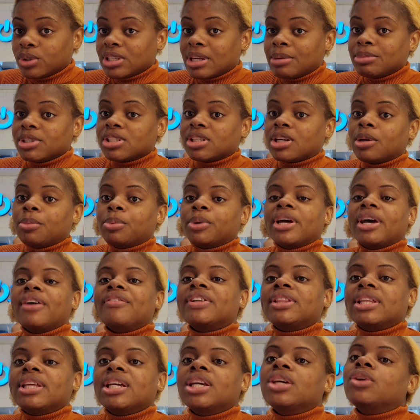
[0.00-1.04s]
So I'm just going to put
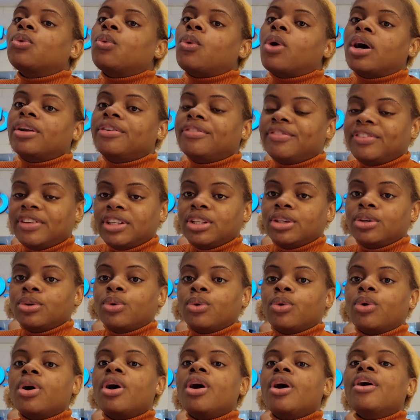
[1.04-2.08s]
everything in one
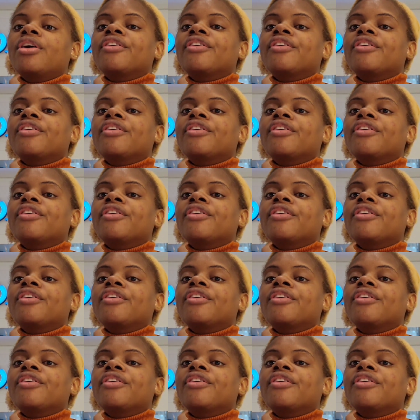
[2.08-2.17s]
video